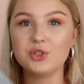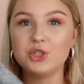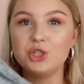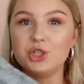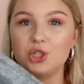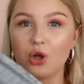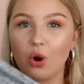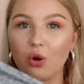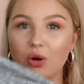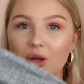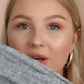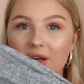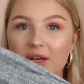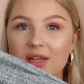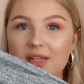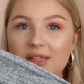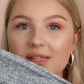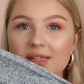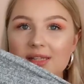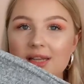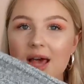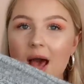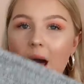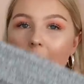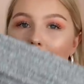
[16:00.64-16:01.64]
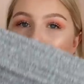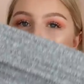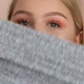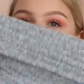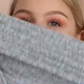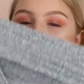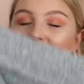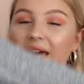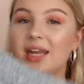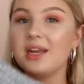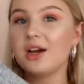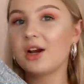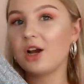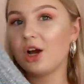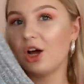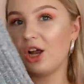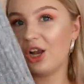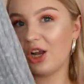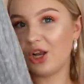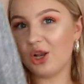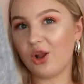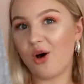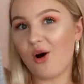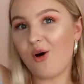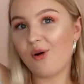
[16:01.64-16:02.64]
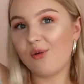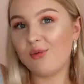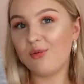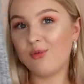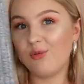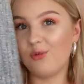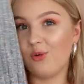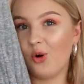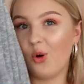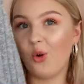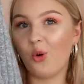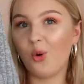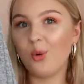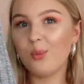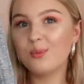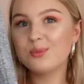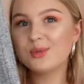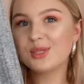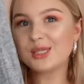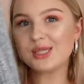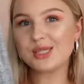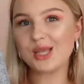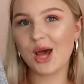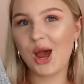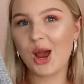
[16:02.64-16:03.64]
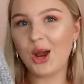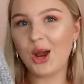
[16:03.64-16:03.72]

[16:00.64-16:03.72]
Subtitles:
joggers, but in a culotte form, so